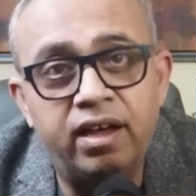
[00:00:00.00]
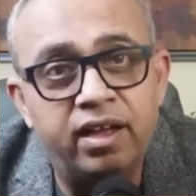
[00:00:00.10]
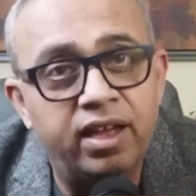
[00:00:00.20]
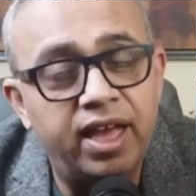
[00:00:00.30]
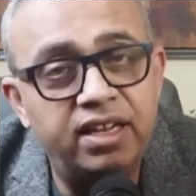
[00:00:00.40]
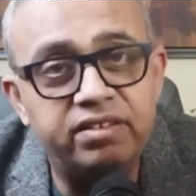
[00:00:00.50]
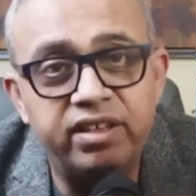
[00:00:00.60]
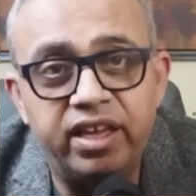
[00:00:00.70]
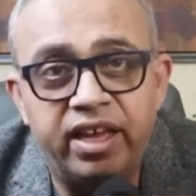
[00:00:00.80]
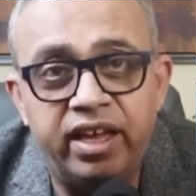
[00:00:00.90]

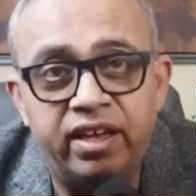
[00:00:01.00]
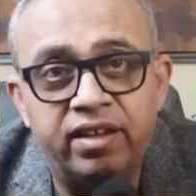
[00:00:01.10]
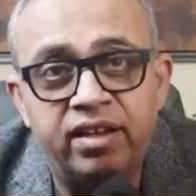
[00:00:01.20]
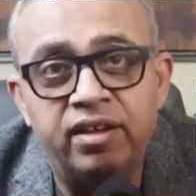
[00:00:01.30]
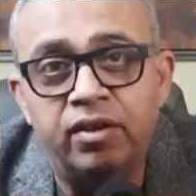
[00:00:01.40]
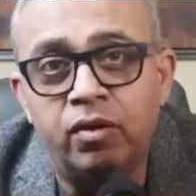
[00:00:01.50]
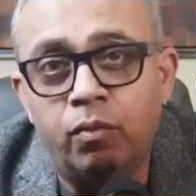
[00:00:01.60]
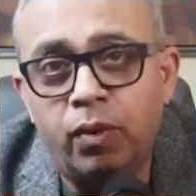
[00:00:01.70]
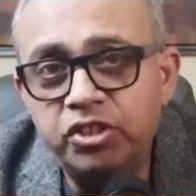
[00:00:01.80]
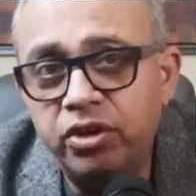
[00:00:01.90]
LCA.
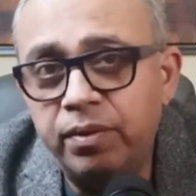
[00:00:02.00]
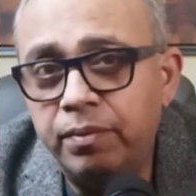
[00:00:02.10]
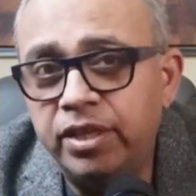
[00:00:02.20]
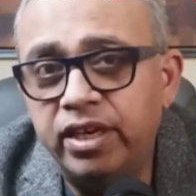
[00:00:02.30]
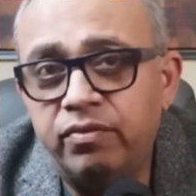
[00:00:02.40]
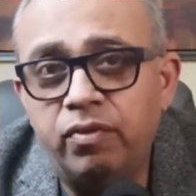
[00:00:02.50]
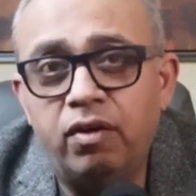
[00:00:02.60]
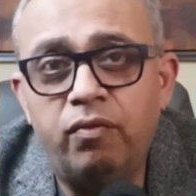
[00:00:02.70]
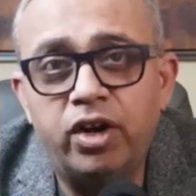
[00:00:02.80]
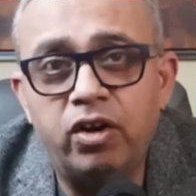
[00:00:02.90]
One should remember that
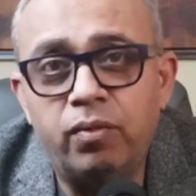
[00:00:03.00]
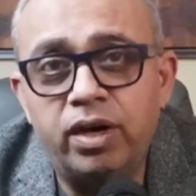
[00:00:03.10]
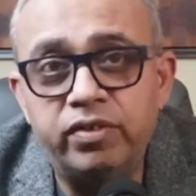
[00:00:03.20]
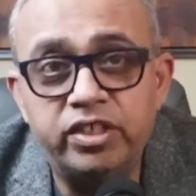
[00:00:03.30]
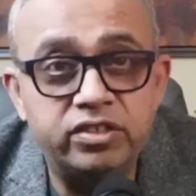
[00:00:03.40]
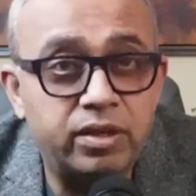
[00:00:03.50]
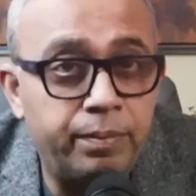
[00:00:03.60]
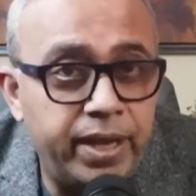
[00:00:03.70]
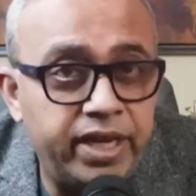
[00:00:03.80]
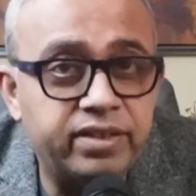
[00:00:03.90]
Verve 101, which is a
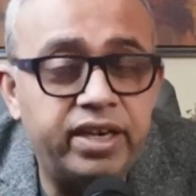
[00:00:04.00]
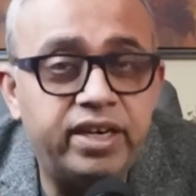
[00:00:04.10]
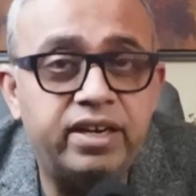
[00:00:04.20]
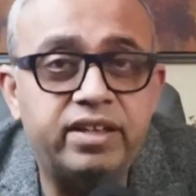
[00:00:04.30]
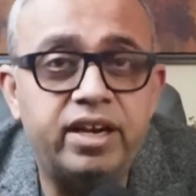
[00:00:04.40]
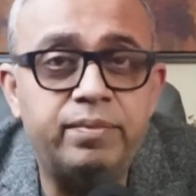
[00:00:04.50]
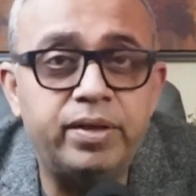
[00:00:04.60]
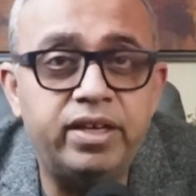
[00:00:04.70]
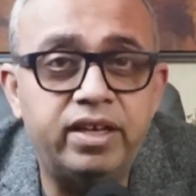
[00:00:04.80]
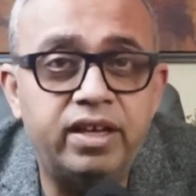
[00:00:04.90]
base-edited
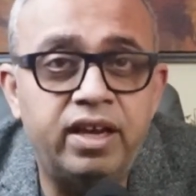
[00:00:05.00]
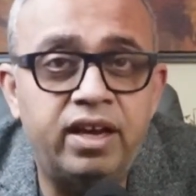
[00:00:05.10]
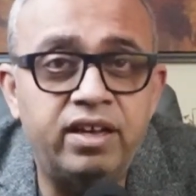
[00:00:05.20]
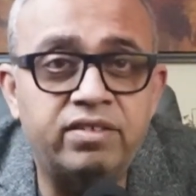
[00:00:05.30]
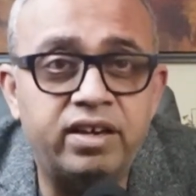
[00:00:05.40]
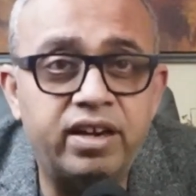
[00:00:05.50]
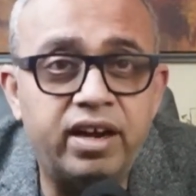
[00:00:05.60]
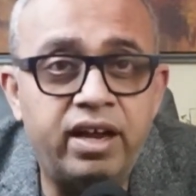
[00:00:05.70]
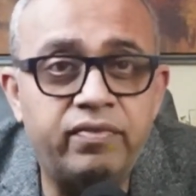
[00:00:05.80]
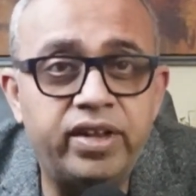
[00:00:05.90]
therapy, is under
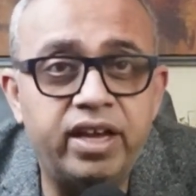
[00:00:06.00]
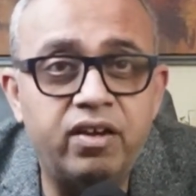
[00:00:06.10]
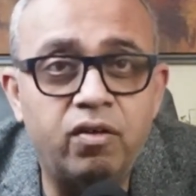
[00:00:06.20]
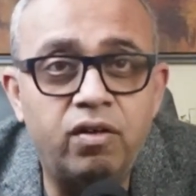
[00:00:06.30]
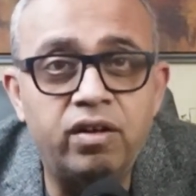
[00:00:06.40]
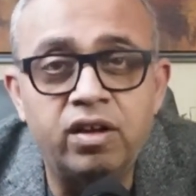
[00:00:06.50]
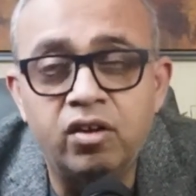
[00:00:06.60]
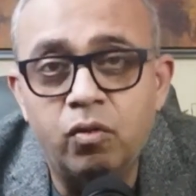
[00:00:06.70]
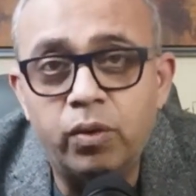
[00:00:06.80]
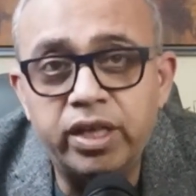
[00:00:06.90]
FDA hold
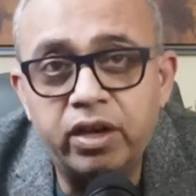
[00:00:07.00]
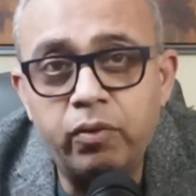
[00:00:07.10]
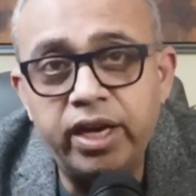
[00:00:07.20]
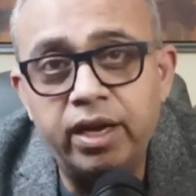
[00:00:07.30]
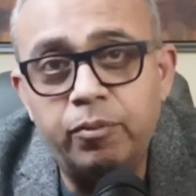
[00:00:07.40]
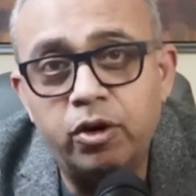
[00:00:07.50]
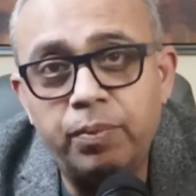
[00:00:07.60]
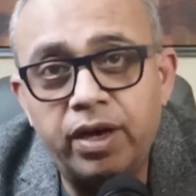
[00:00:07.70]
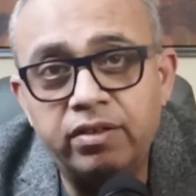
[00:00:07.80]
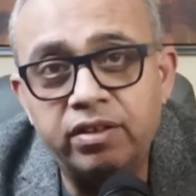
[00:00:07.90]
with a query about
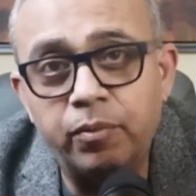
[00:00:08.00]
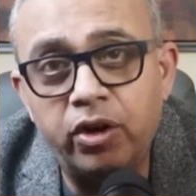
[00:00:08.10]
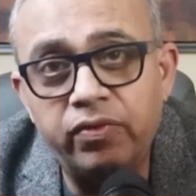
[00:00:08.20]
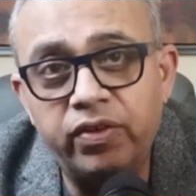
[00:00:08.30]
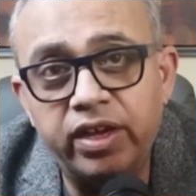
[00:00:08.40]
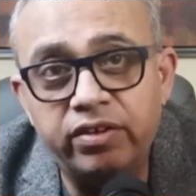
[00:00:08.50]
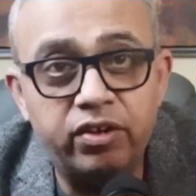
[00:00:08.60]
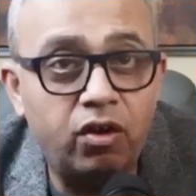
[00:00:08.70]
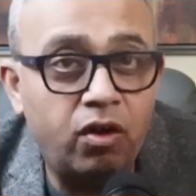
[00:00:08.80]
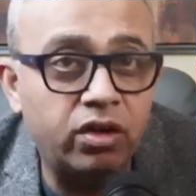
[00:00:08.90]
passing modification
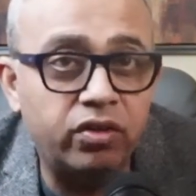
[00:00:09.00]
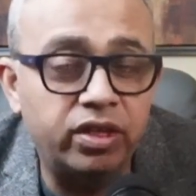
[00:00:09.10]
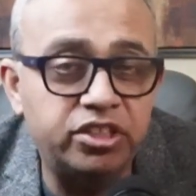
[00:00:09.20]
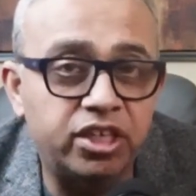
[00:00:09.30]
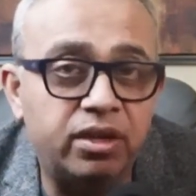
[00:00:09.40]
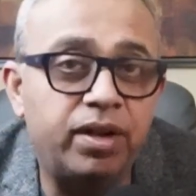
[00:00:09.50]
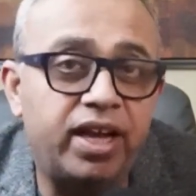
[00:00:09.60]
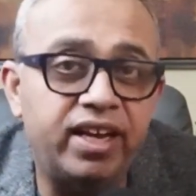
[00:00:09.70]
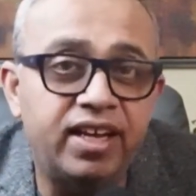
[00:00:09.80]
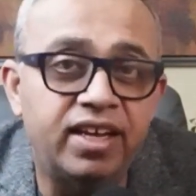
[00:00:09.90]
onto the germline.